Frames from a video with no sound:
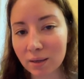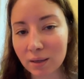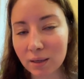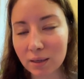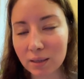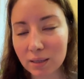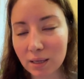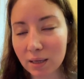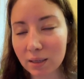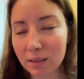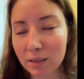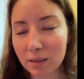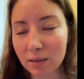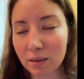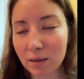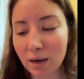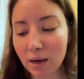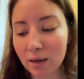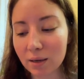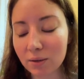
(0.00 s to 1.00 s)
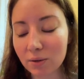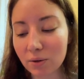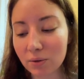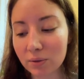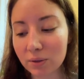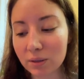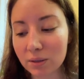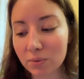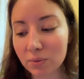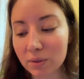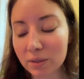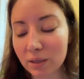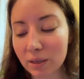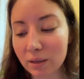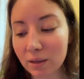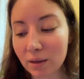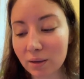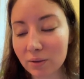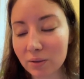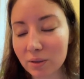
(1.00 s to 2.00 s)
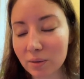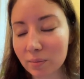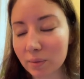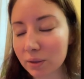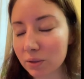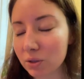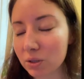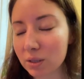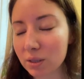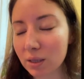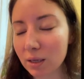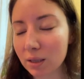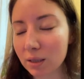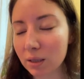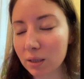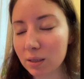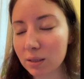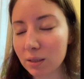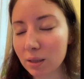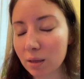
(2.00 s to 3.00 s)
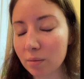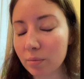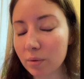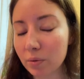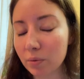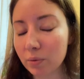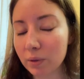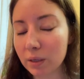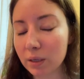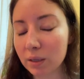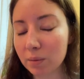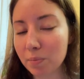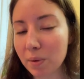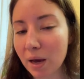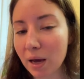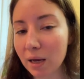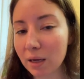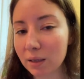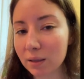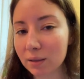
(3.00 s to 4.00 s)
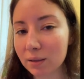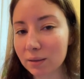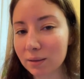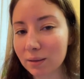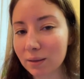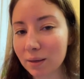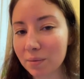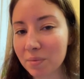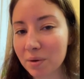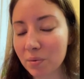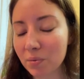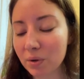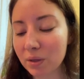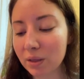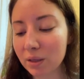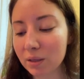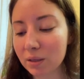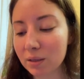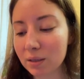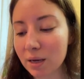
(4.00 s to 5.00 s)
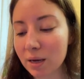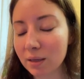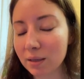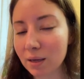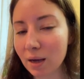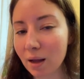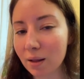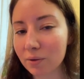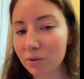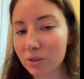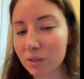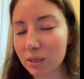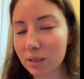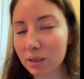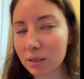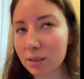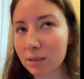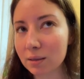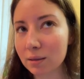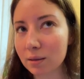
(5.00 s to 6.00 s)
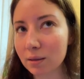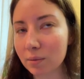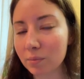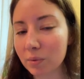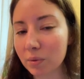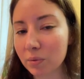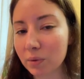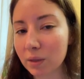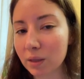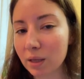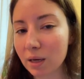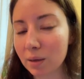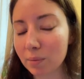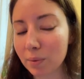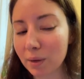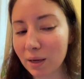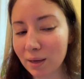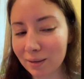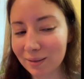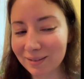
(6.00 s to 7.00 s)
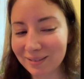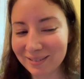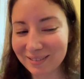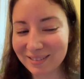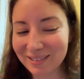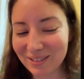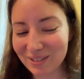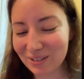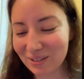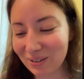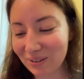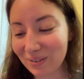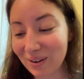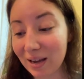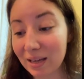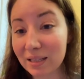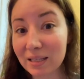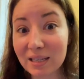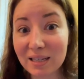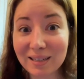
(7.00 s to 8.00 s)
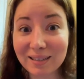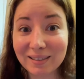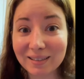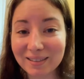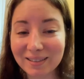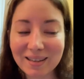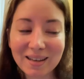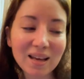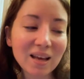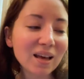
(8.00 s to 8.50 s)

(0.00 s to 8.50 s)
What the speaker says: because I did not know this was $10. I'm like, just at least let me win it back. Let me win the $10. At least let me win that back. So I did.